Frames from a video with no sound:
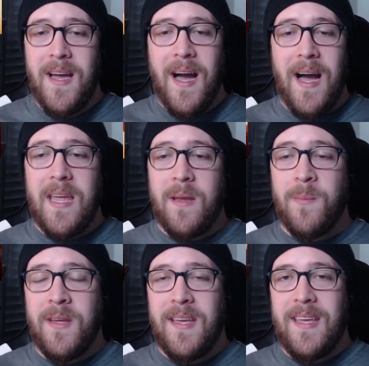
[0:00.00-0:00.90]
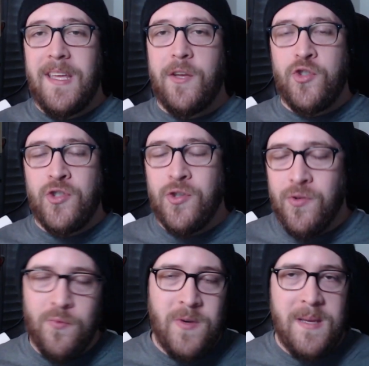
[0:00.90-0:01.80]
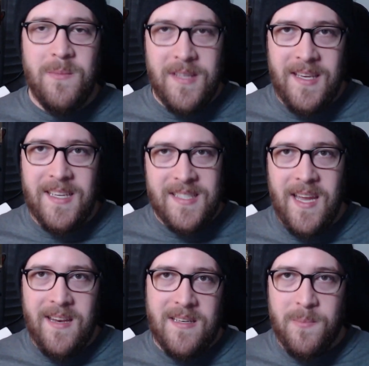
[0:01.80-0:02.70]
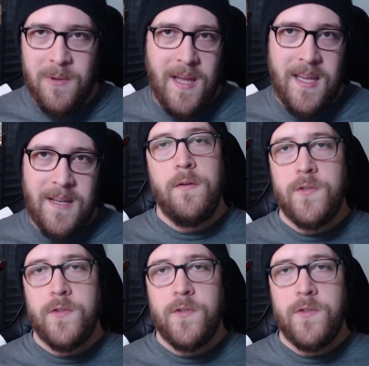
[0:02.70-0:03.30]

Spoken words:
I am extremely excited to play it.